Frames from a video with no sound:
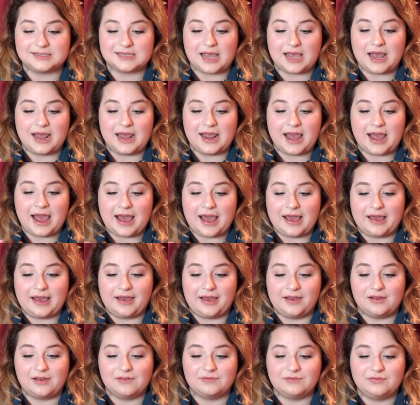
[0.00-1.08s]
I
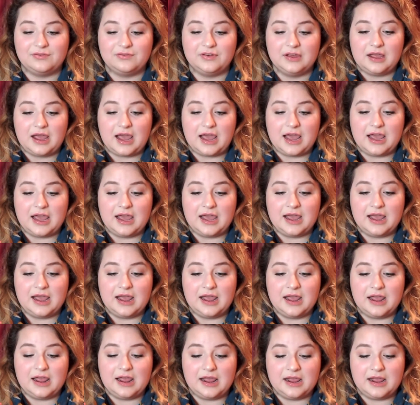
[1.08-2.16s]
have
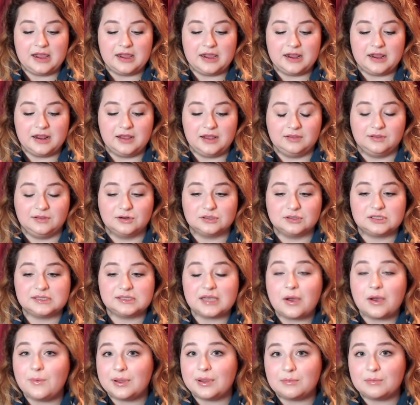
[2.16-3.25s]
a little
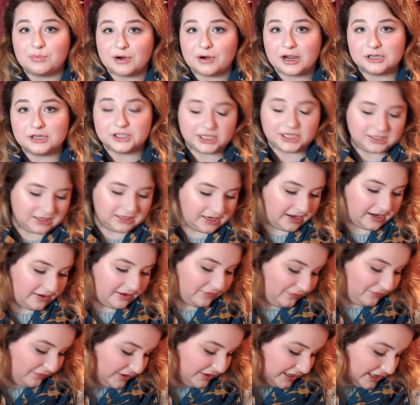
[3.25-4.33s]
sewing project that I
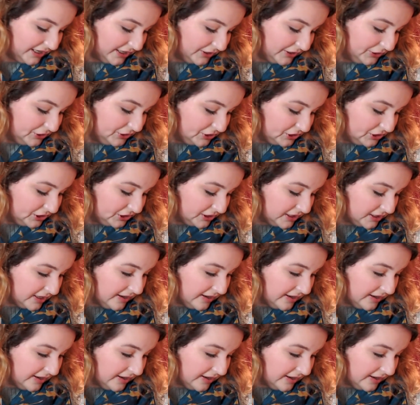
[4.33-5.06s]
finished.